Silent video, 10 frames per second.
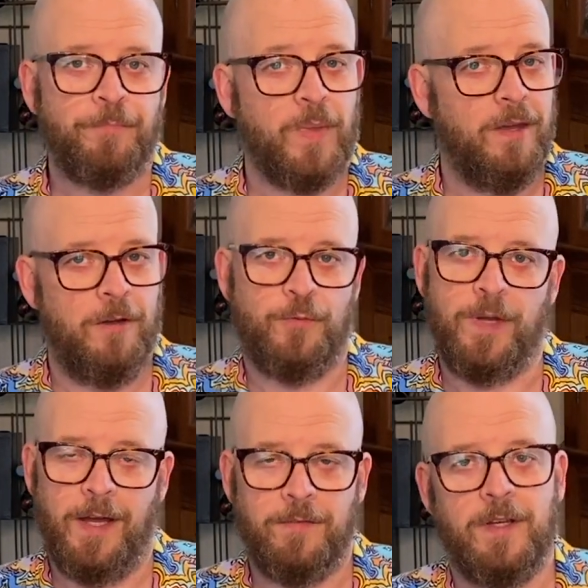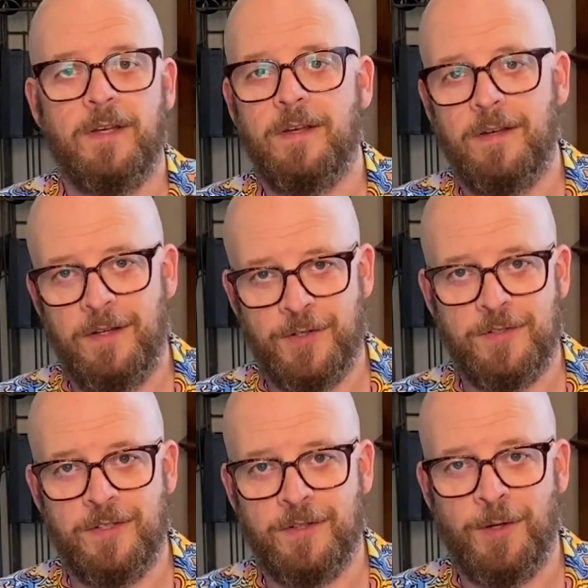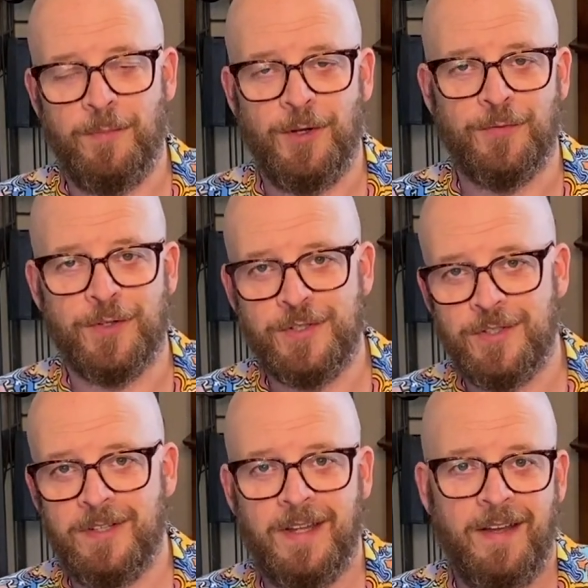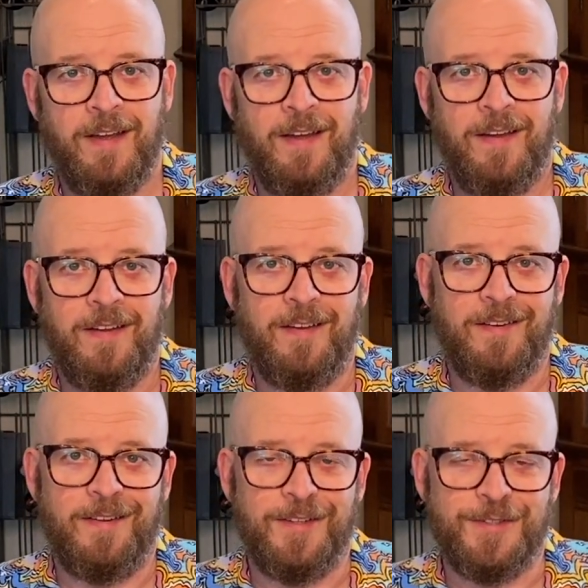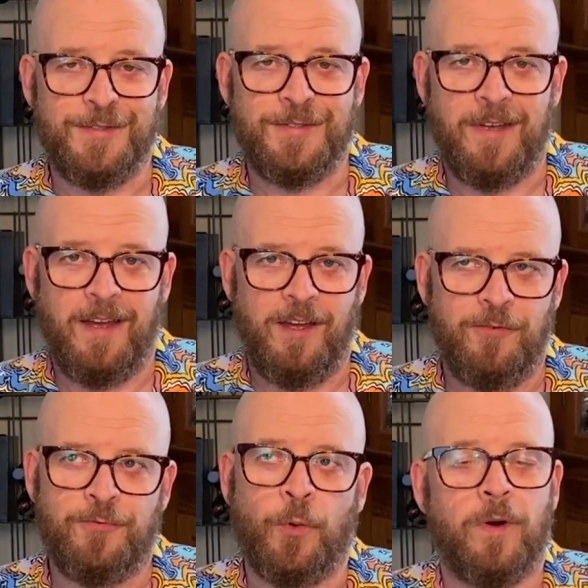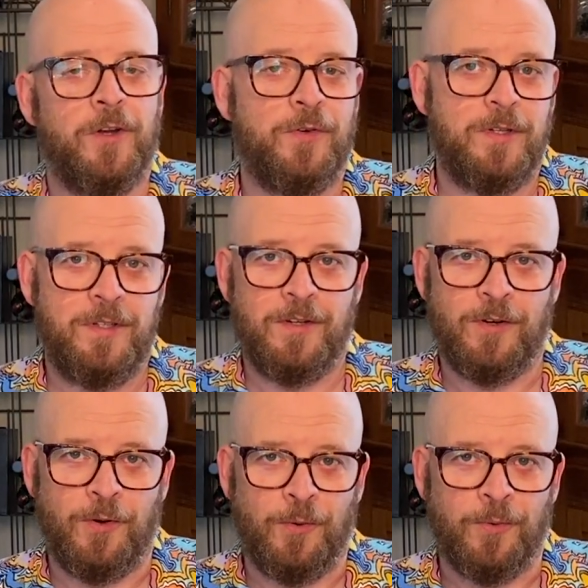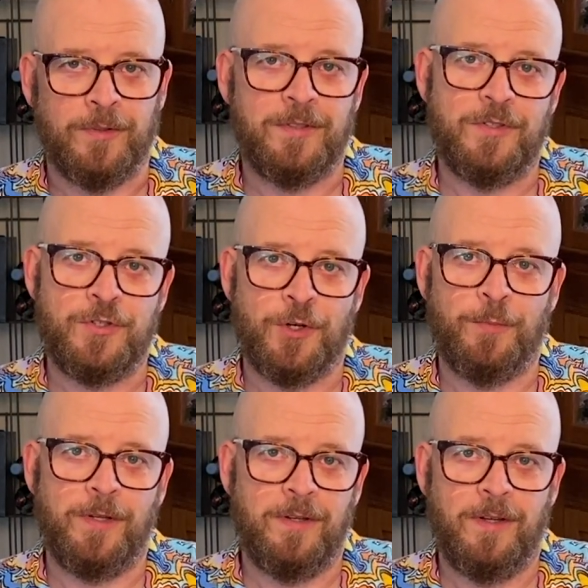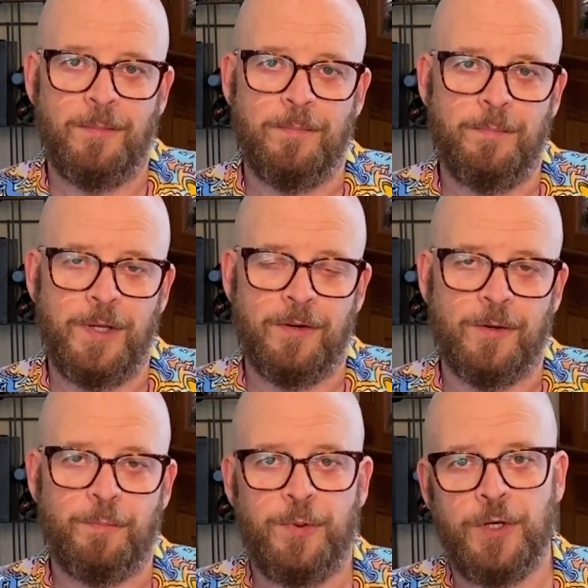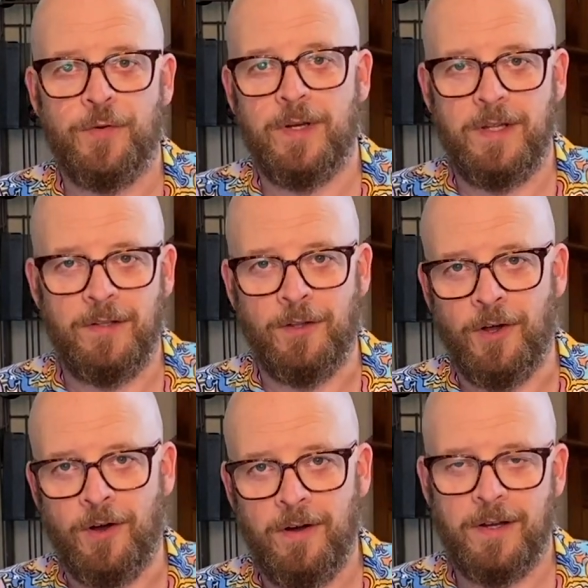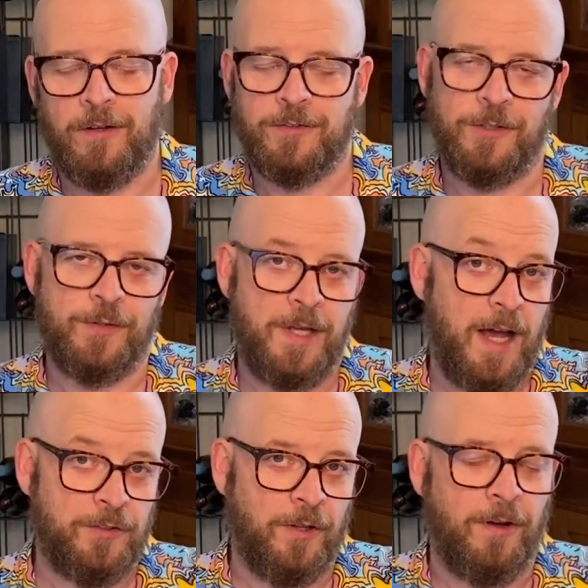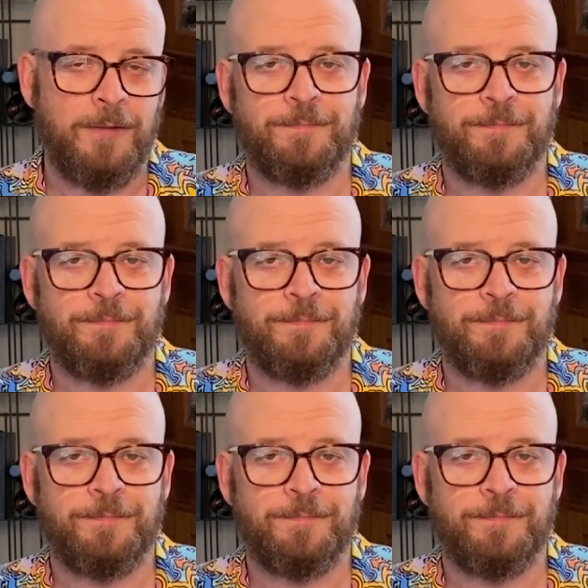if we haven't, here's the thumbnail version. It is a 400-year-old German beer purity law and also a tax law